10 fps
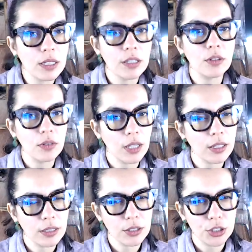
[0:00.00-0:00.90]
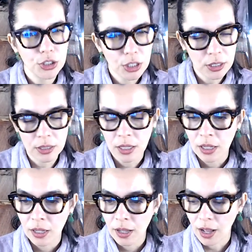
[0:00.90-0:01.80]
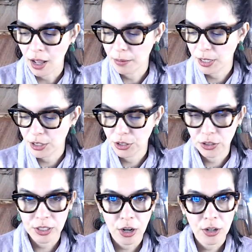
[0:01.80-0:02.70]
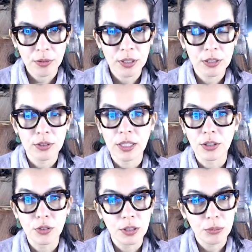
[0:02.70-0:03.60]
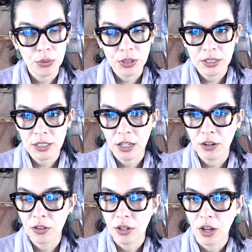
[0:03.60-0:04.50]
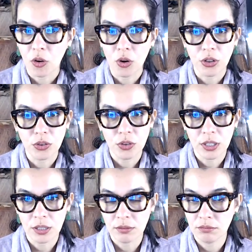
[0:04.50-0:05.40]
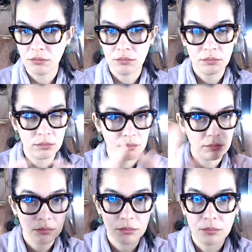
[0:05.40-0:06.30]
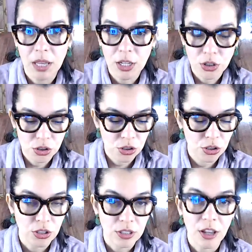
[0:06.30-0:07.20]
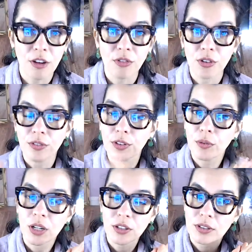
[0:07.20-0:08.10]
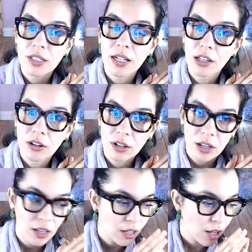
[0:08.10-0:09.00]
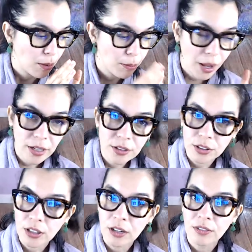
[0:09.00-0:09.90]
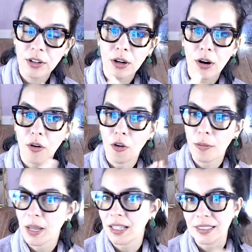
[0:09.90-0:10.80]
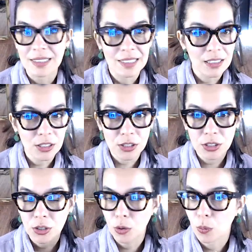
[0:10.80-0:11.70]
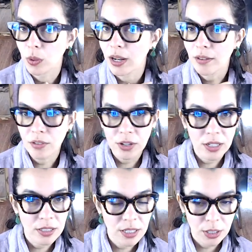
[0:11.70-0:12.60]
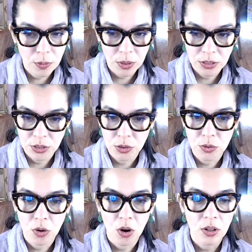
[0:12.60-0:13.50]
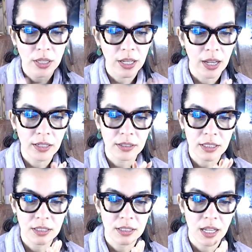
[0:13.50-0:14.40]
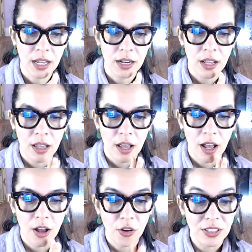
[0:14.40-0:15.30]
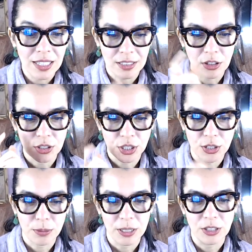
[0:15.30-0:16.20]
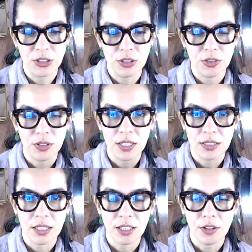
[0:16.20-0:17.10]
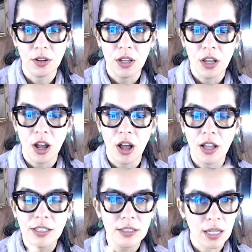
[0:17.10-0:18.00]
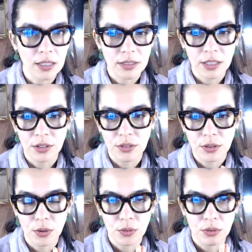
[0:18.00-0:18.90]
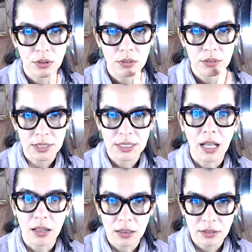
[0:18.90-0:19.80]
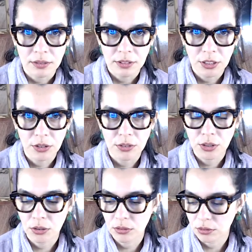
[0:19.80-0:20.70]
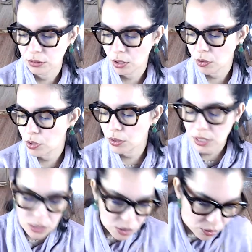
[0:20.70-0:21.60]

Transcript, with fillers: a Ukelandia shirt. I'm um, going to share the artwork so that you can print it out or you can make your shirt yourself or if you want to use it like on a binder cover or make a sticker or whatever it is that you want to do all i ask is that uh, yes i'll share it on patreon too yes thank you I just ask that you don't sell. You know, don't don't use it to